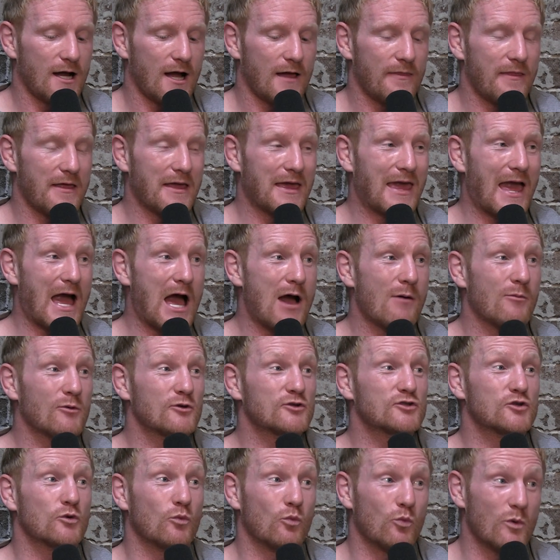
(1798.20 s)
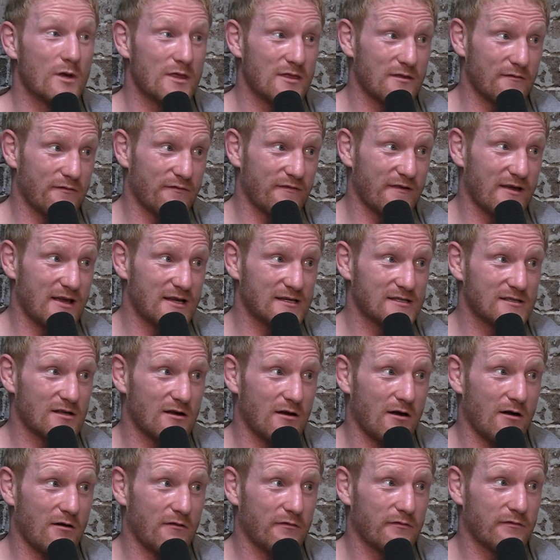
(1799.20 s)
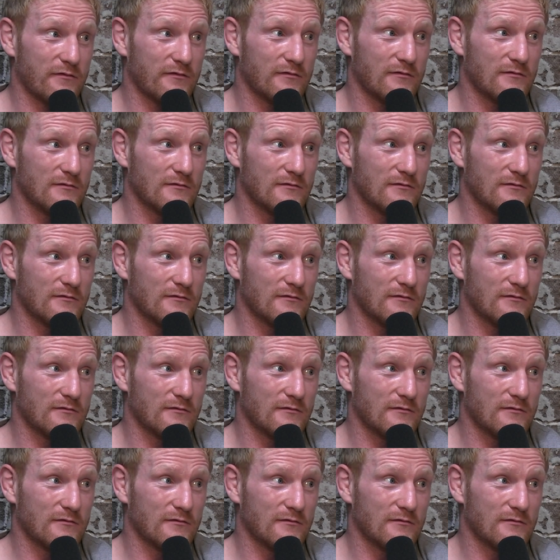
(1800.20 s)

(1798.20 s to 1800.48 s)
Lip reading: And then Cowboys to win the first half.